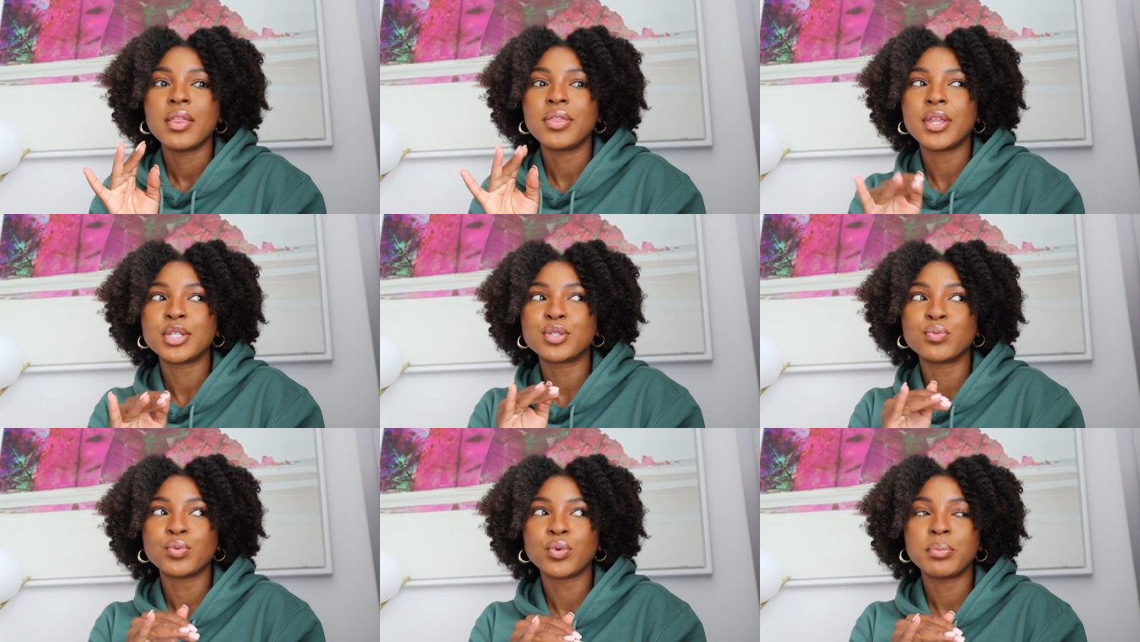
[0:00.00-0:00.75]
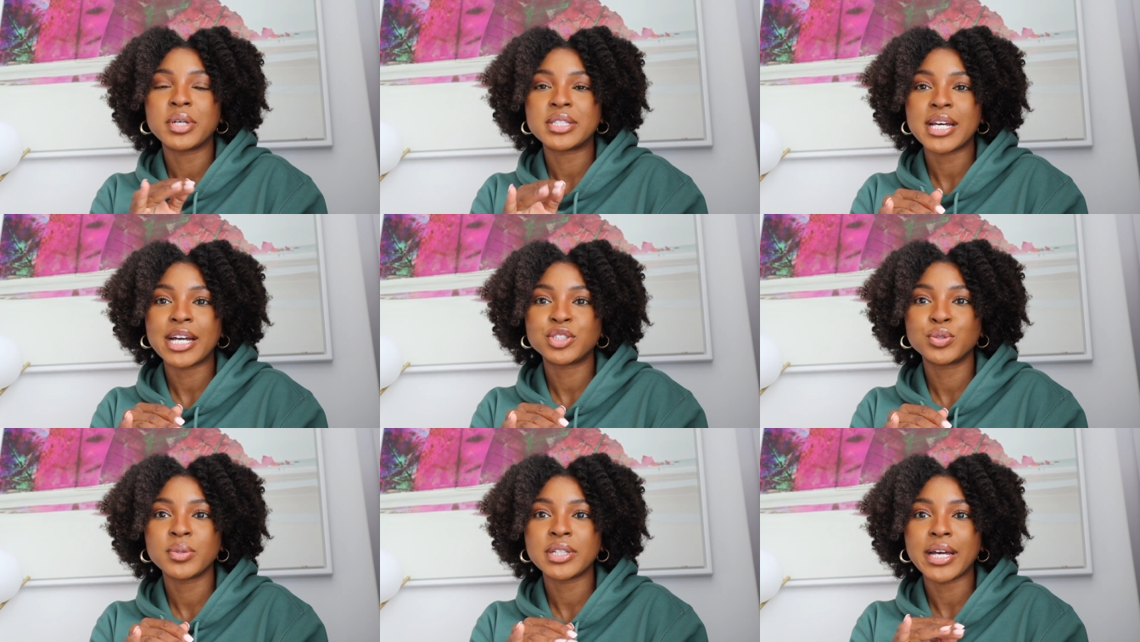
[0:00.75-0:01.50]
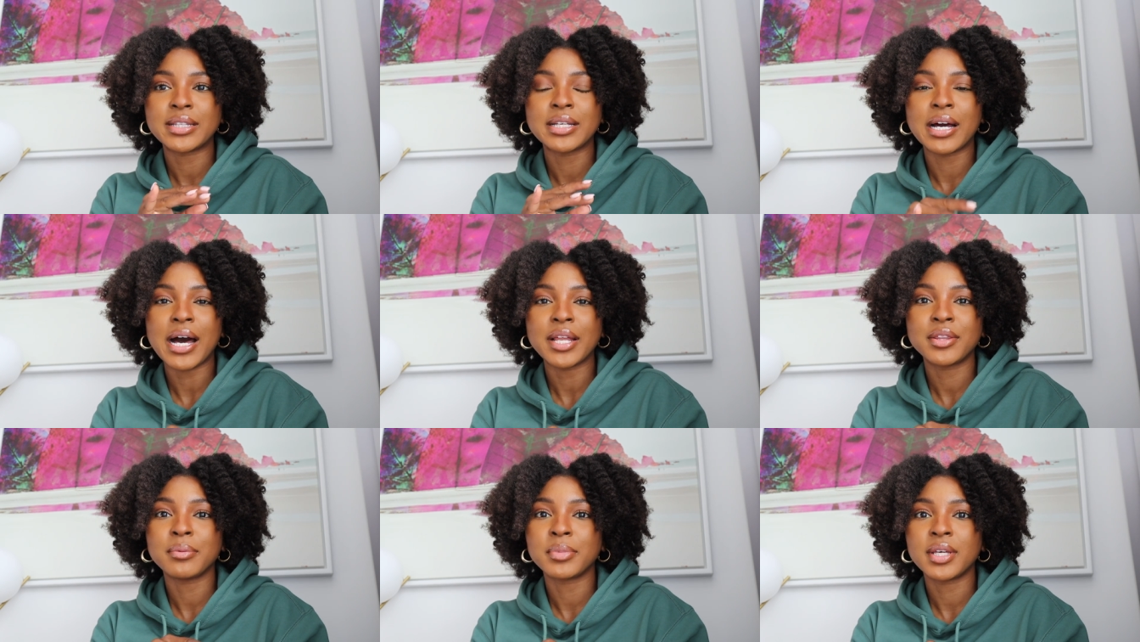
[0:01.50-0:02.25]
this room attached to it like the
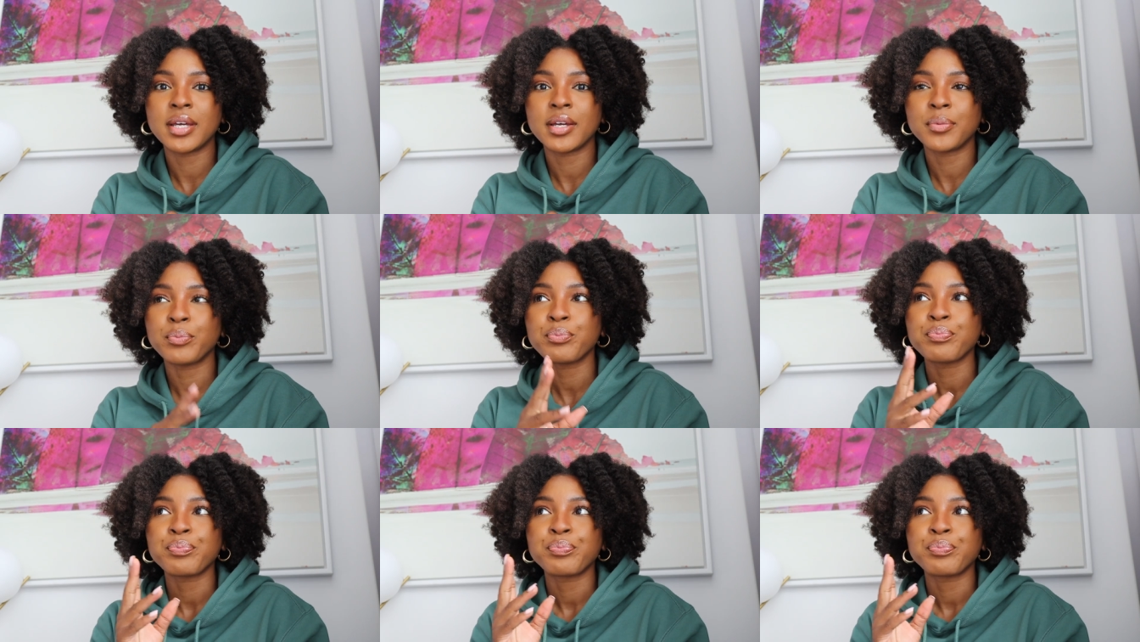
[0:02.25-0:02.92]
gotham king